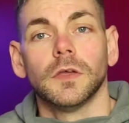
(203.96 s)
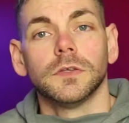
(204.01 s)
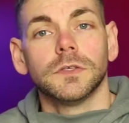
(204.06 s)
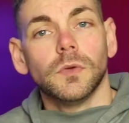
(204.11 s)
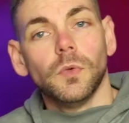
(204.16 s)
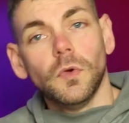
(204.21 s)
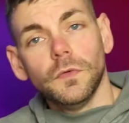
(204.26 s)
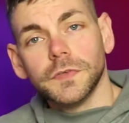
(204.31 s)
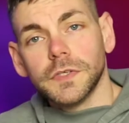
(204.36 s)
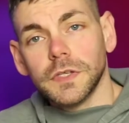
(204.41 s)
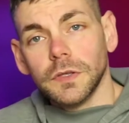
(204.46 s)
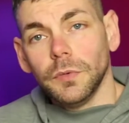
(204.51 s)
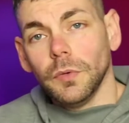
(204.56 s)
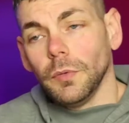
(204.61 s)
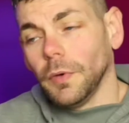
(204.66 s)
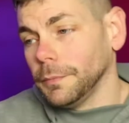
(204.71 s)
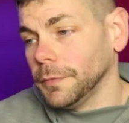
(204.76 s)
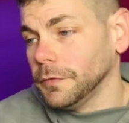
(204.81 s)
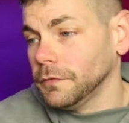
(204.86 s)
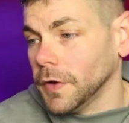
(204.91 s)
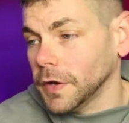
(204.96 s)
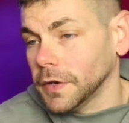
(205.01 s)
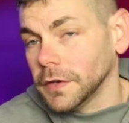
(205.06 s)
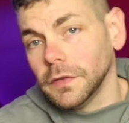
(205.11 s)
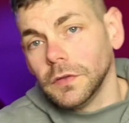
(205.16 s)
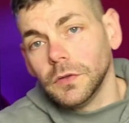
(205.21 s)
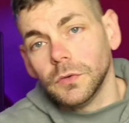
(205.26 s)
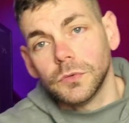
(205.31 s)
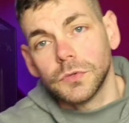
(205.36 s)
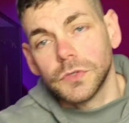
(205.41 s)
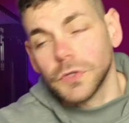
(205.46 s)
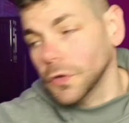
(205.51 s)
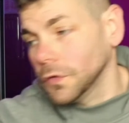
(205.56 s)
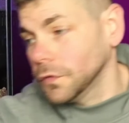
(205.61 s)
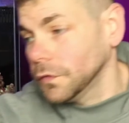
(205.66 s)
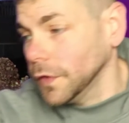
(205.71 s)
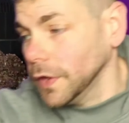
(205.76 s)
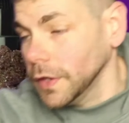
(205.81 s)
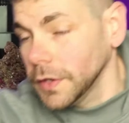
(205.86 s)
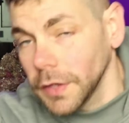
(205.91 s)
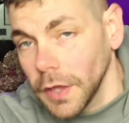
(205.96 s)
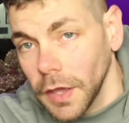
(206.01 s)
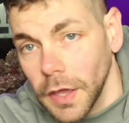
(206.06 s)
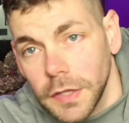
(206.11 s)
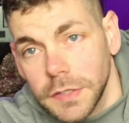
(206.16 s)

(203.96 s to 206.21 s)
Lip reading: So obviously we won't be running the auto feeder